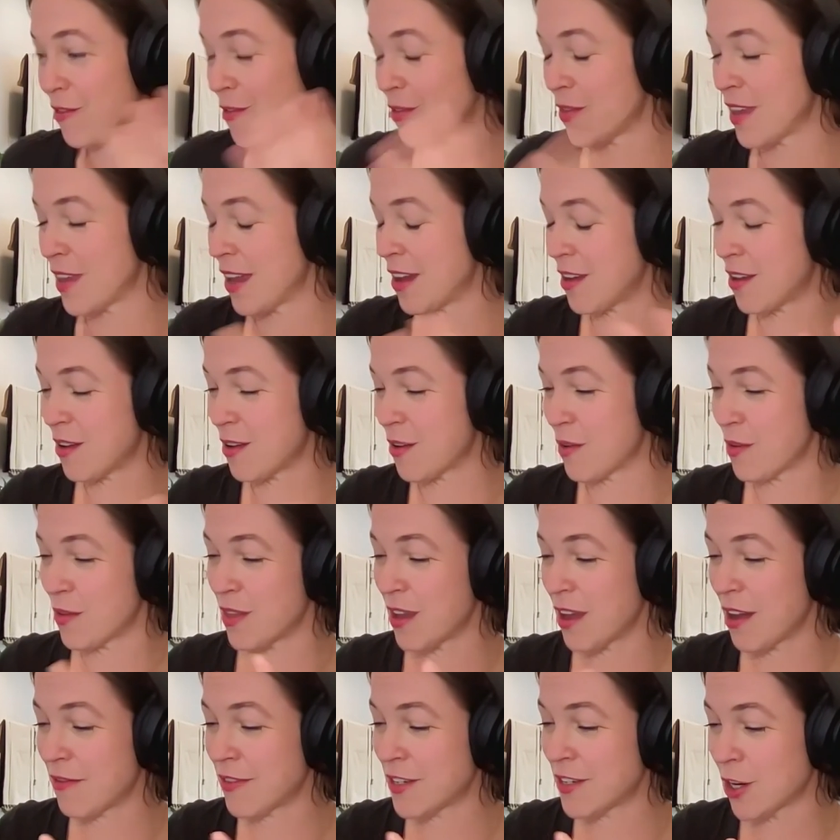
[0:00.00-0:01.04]

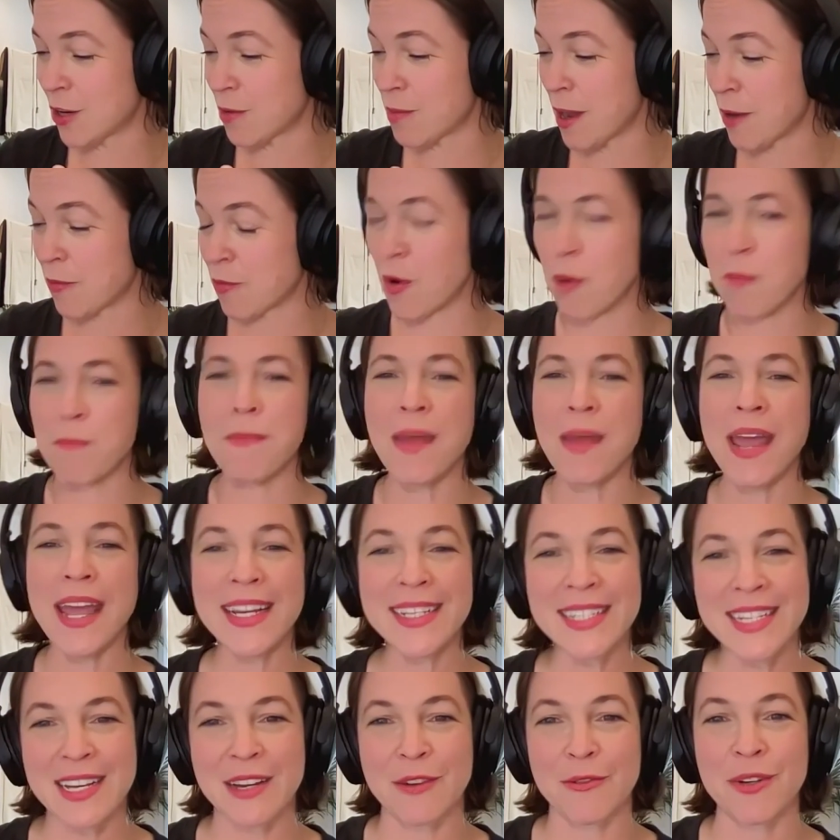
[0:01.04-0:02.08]
they often talk about
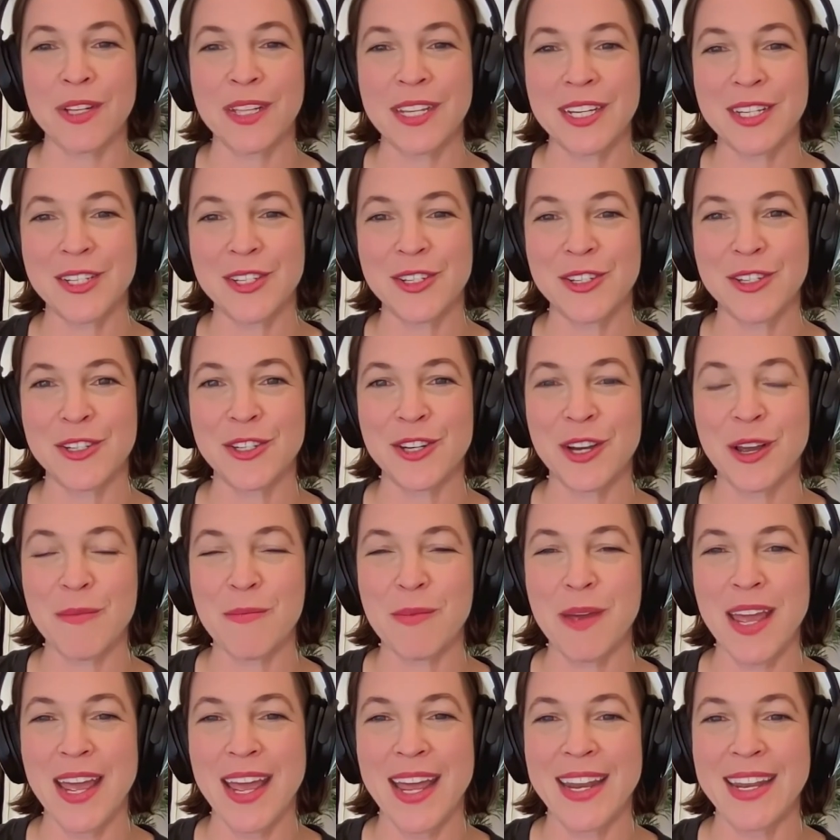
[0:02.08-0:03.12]
romantic relationship,
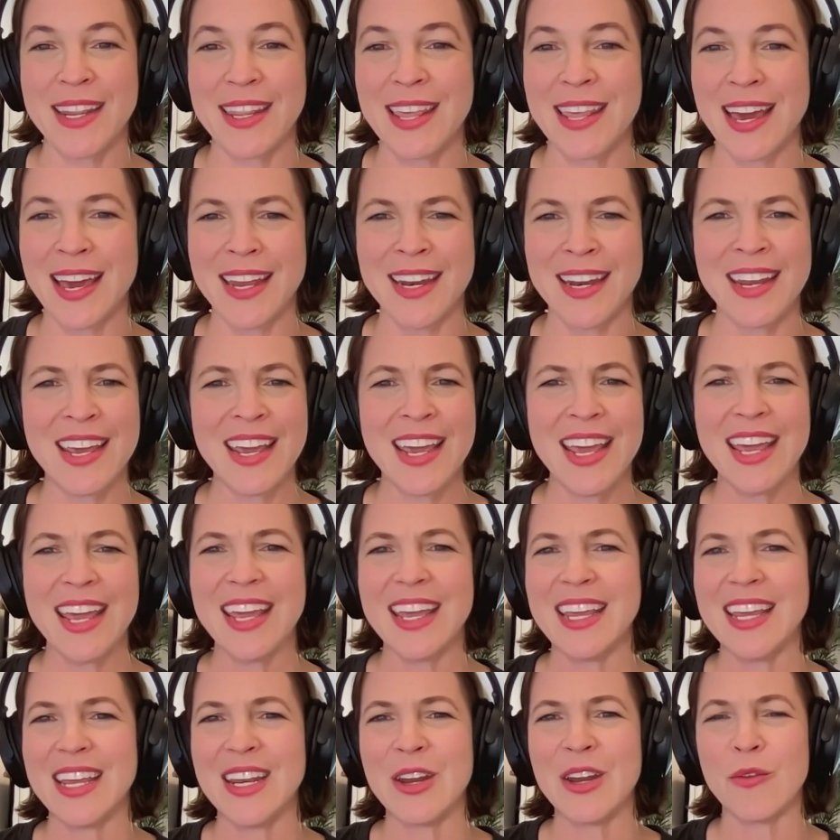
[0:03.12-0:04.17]
and that,
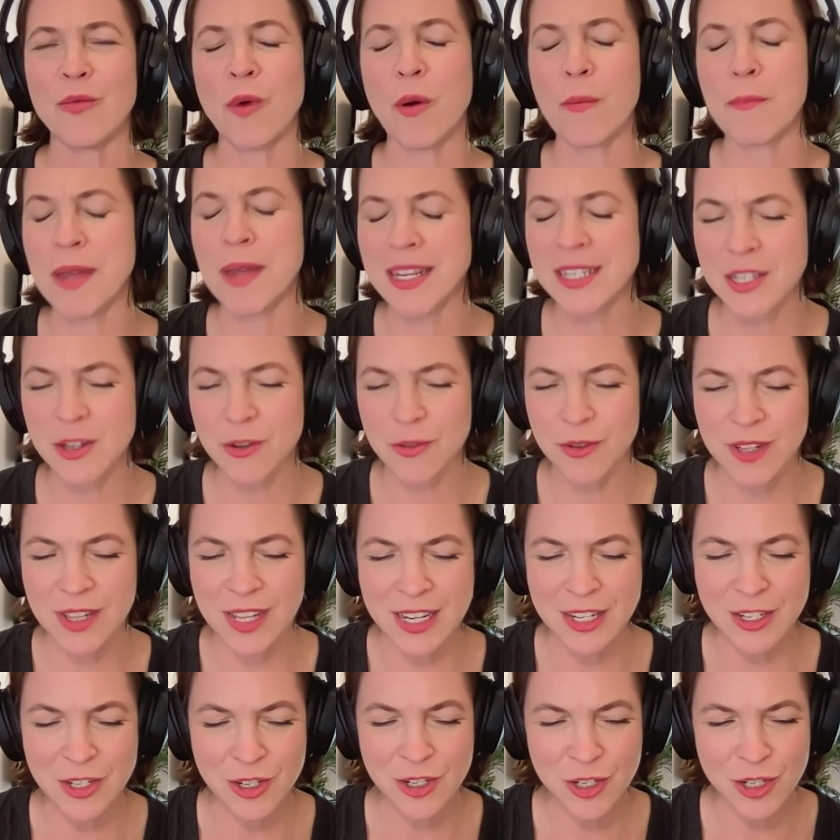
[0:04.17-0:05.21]
romantic
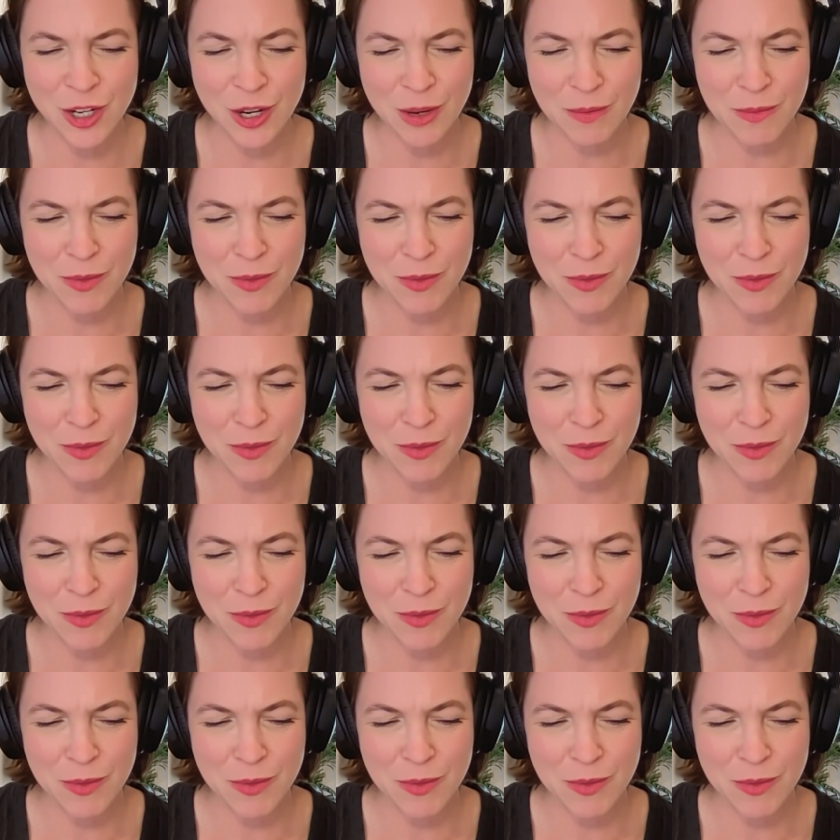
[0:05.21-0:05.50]
relationship